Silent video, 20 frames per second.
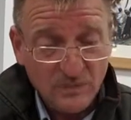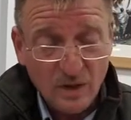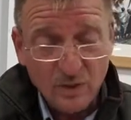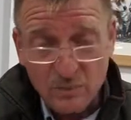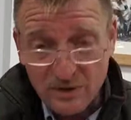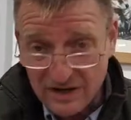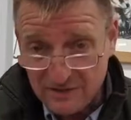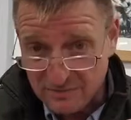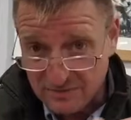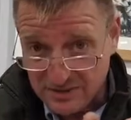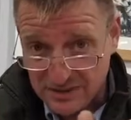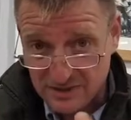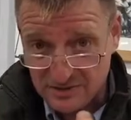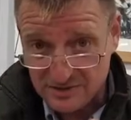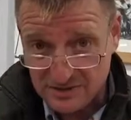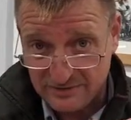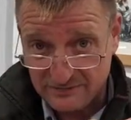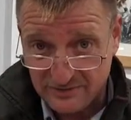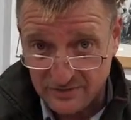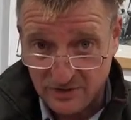We have been
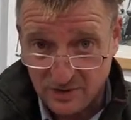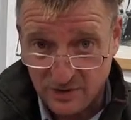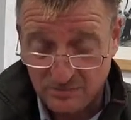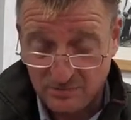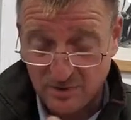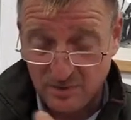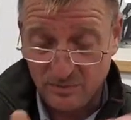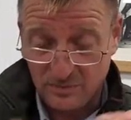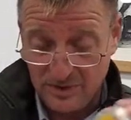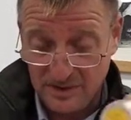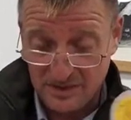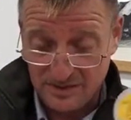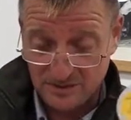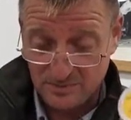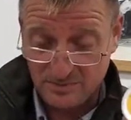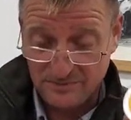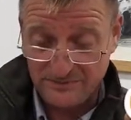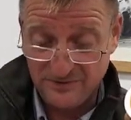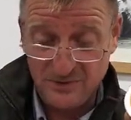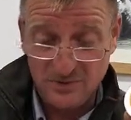using it for a couple of weeks.
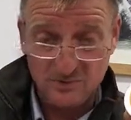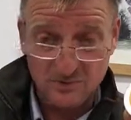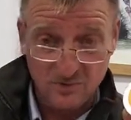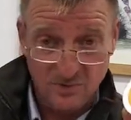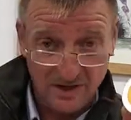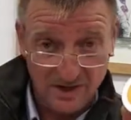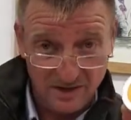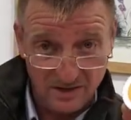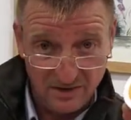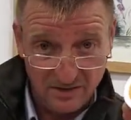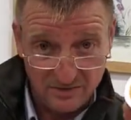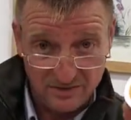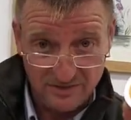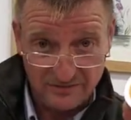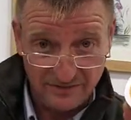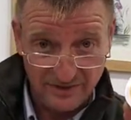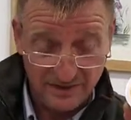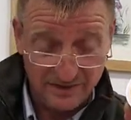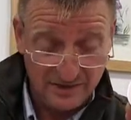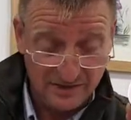We've sold quite a lot
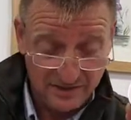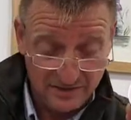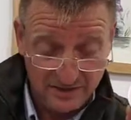of it